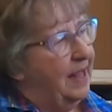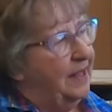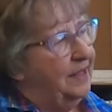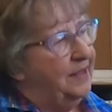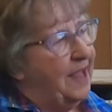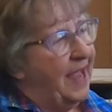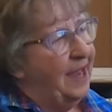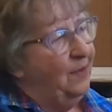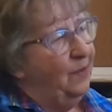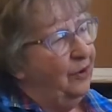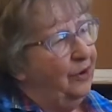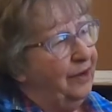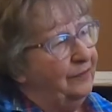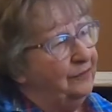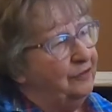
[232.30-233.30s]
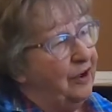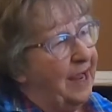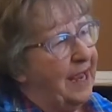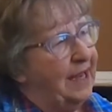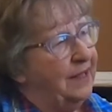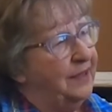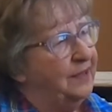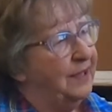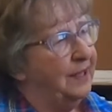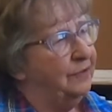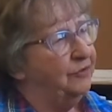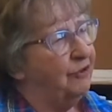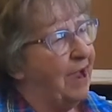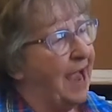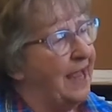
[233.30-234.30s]
They were afraid the
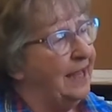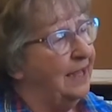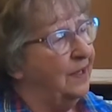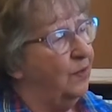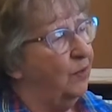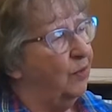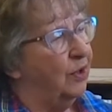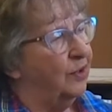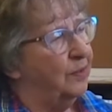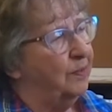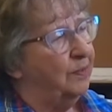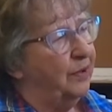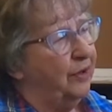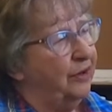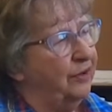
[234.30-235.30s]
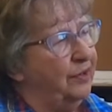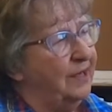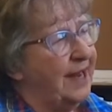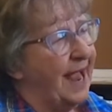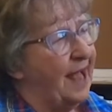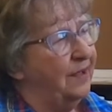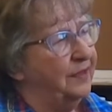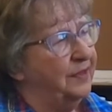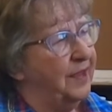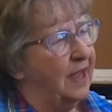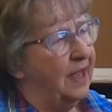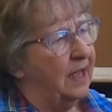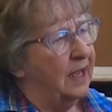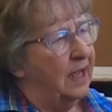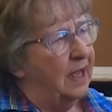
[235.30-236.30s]
dragon would burn down
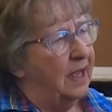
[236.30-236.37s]
the